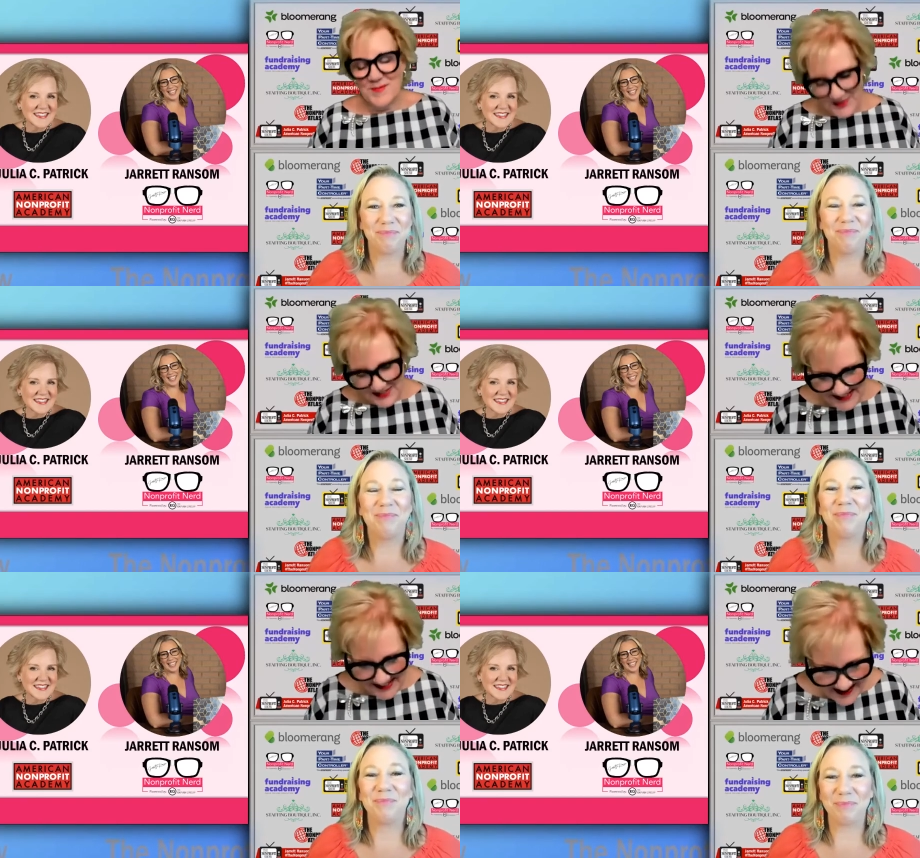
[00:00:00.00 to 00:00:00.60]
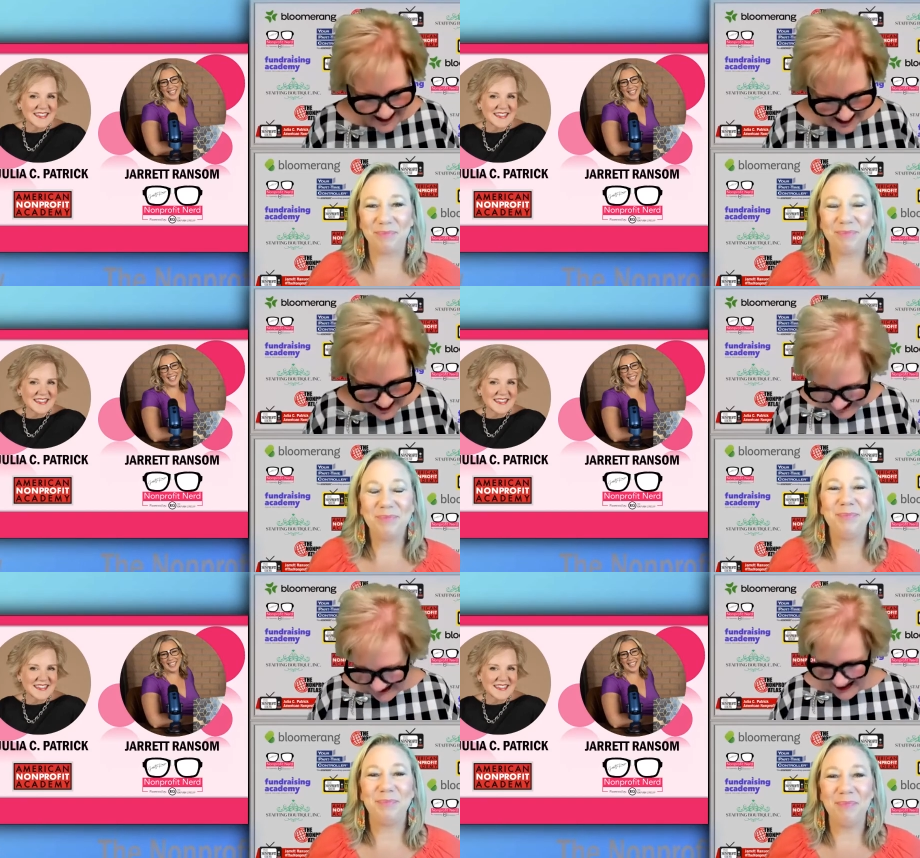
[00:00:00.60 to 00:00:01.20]
Speaker 1: appreciate
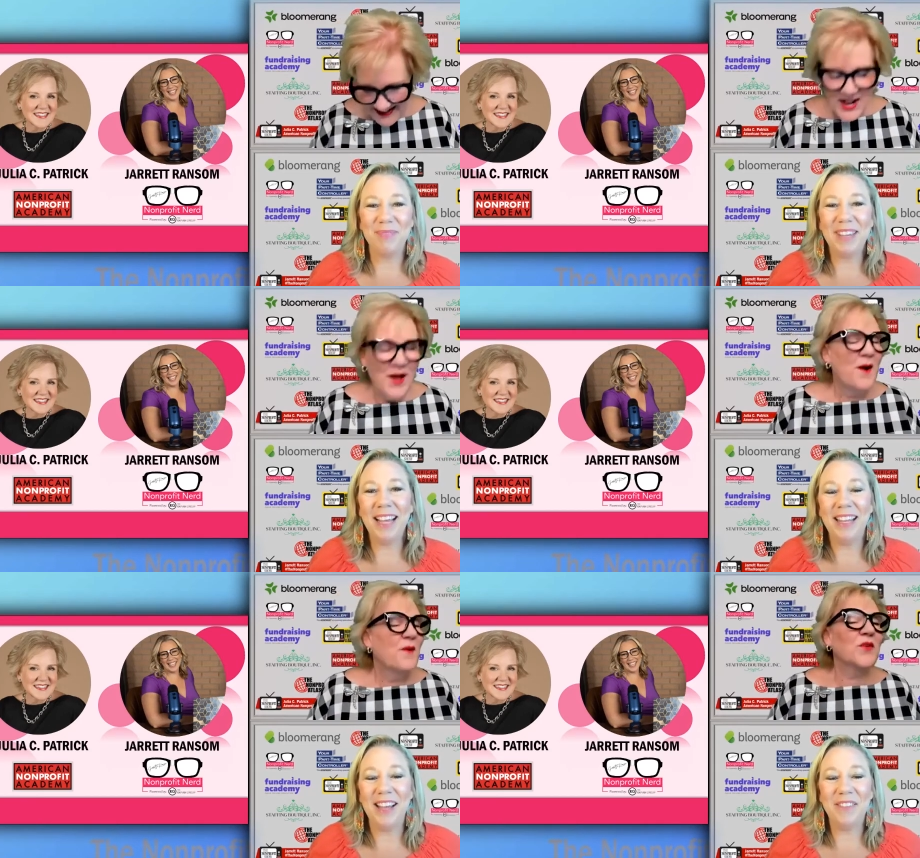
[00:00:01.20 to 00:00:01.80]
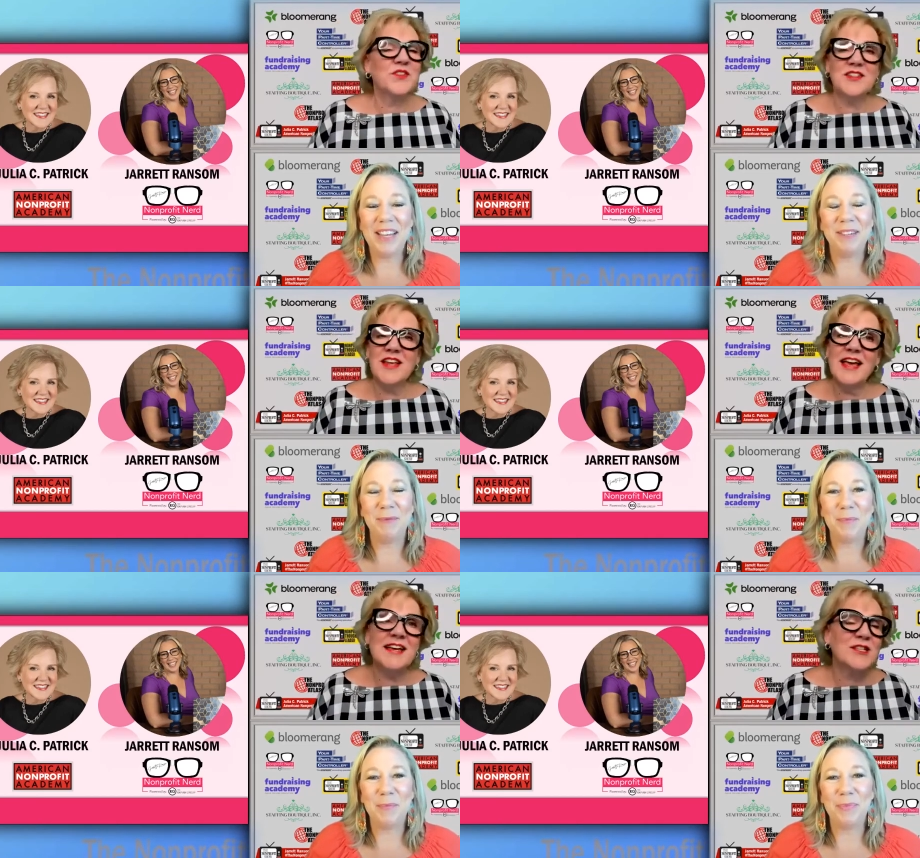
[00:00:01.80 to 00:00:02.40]
that, Jarrett. I love it.
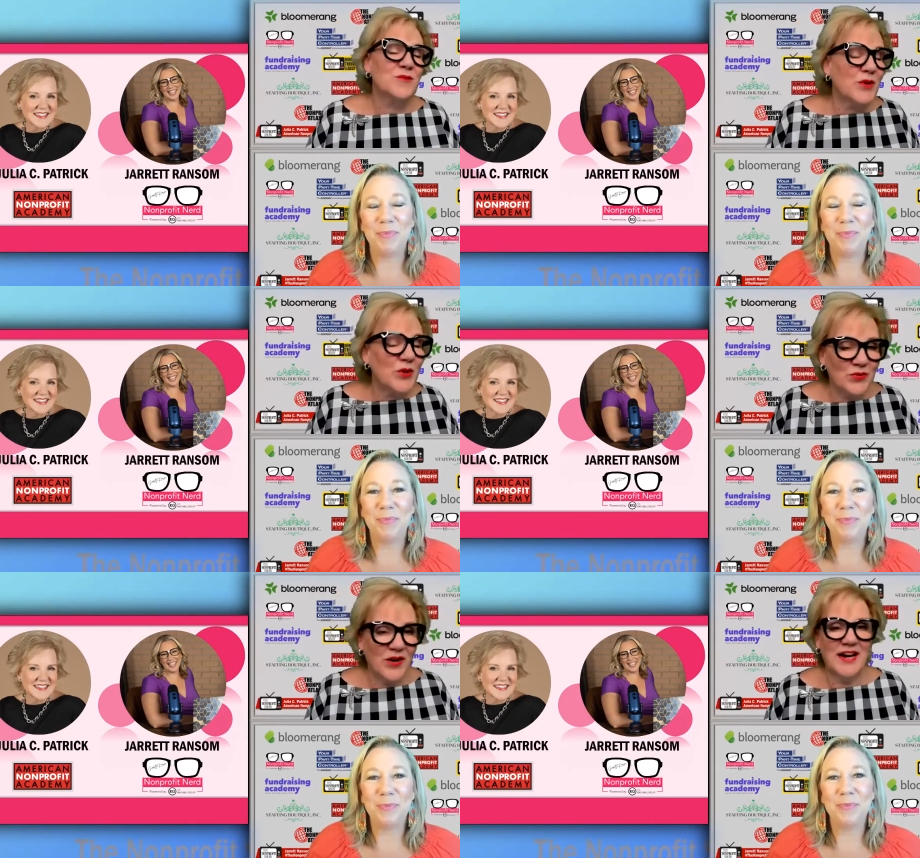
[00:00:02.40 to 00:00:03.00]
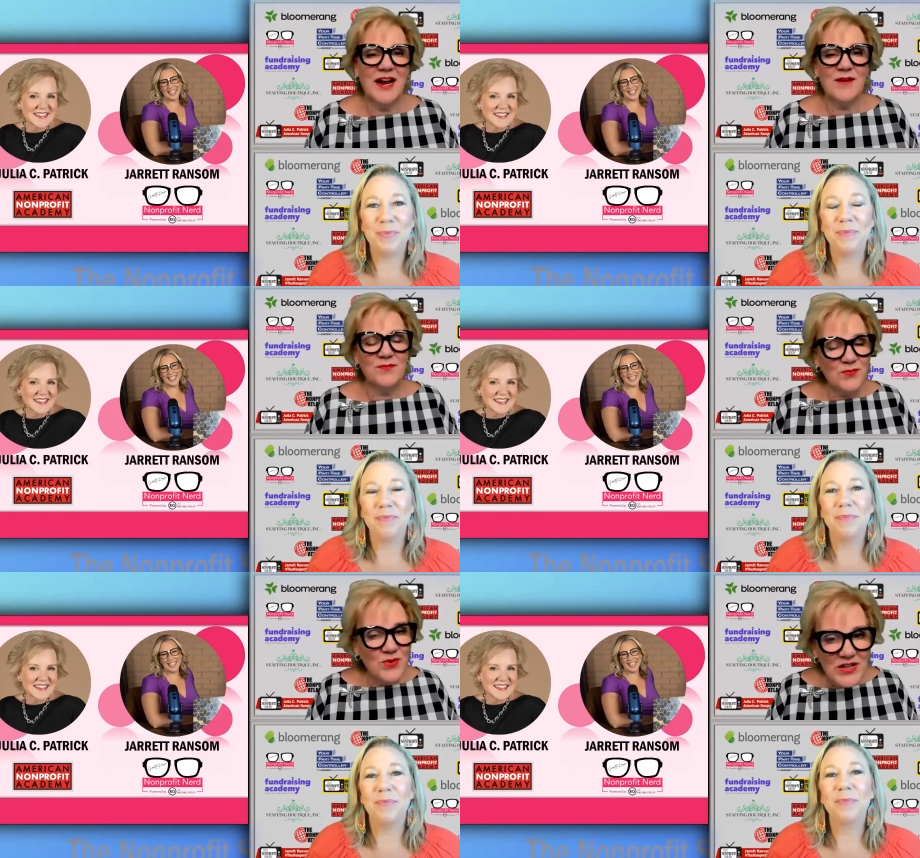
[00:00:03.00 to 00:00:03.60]
Today has been great. I've
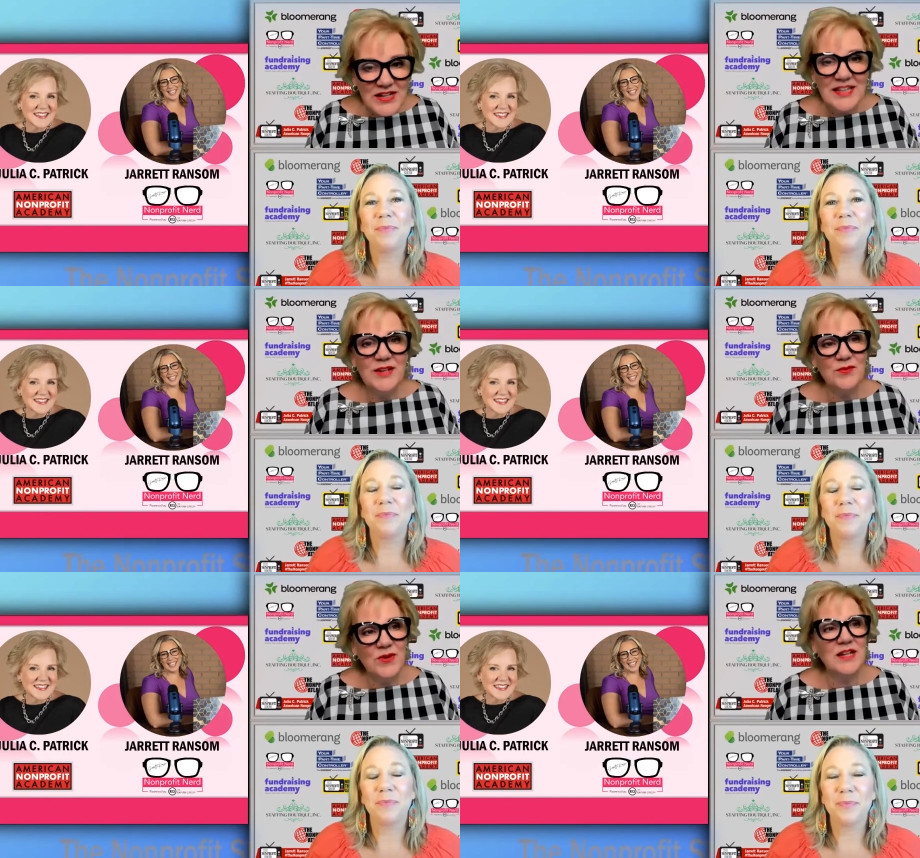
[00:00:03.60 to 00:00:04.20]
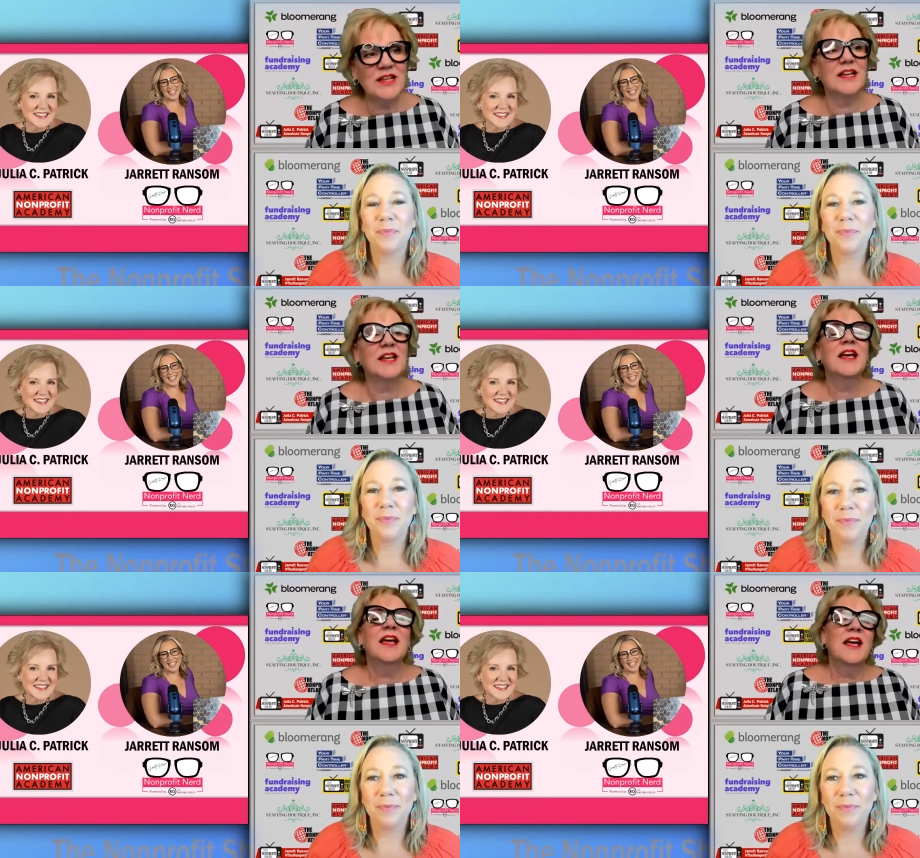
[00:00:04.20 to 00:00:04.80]
really,
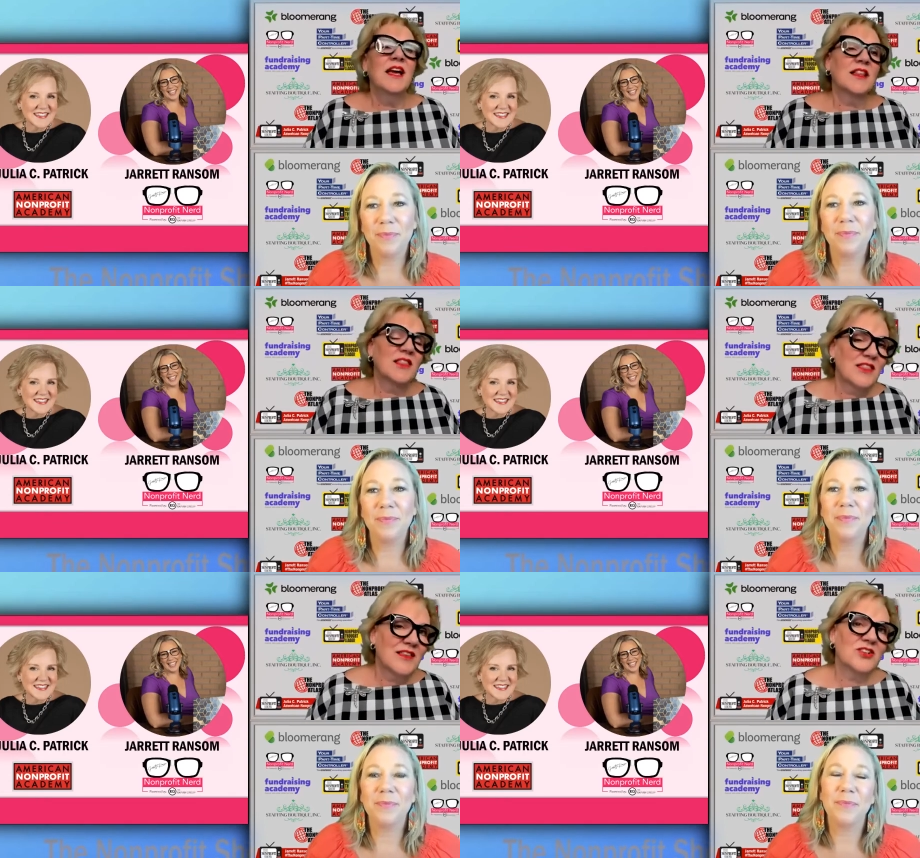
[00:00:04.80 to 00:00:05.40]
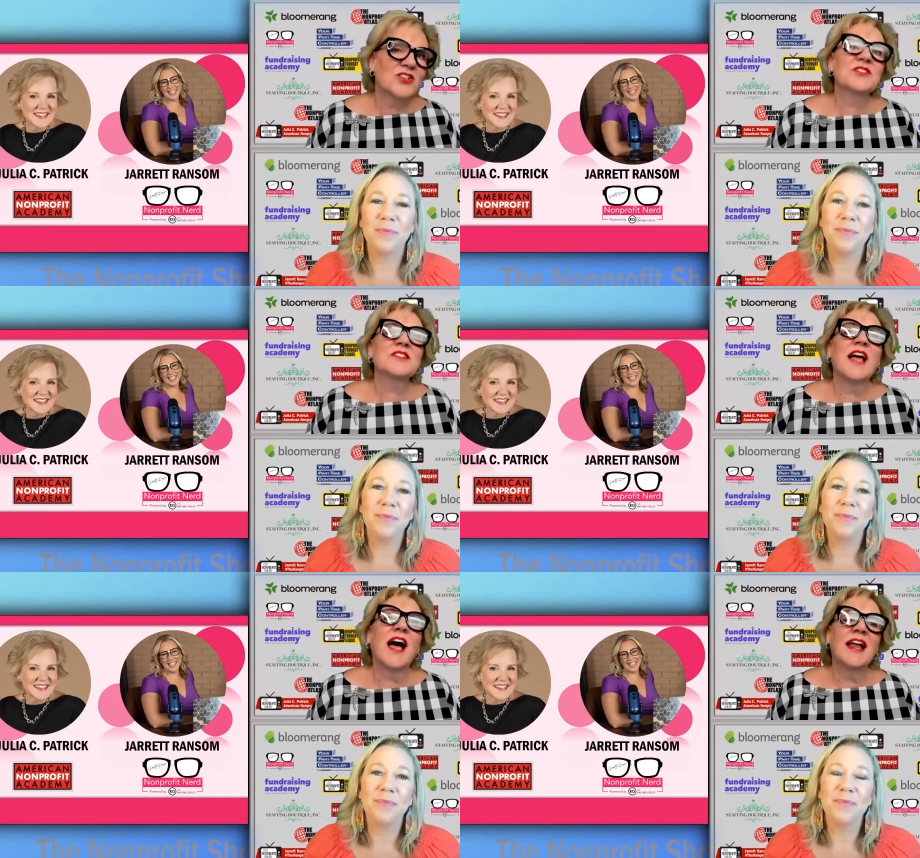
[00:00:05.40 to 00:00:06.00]
really learned a
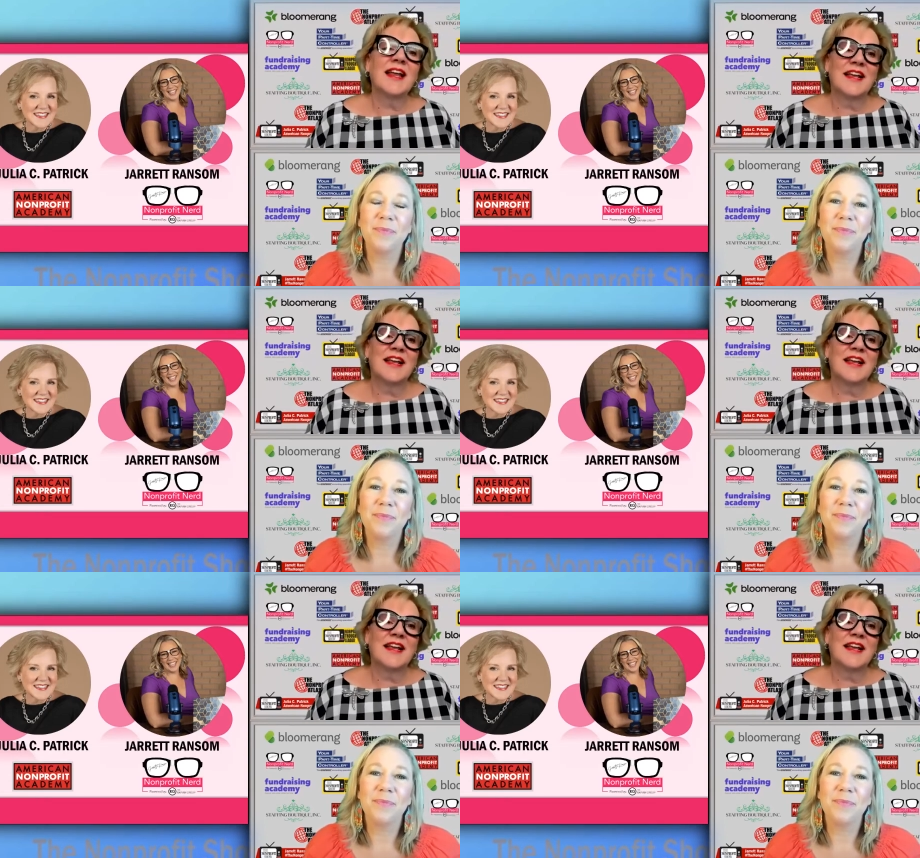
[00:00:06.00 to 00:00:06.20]
lot.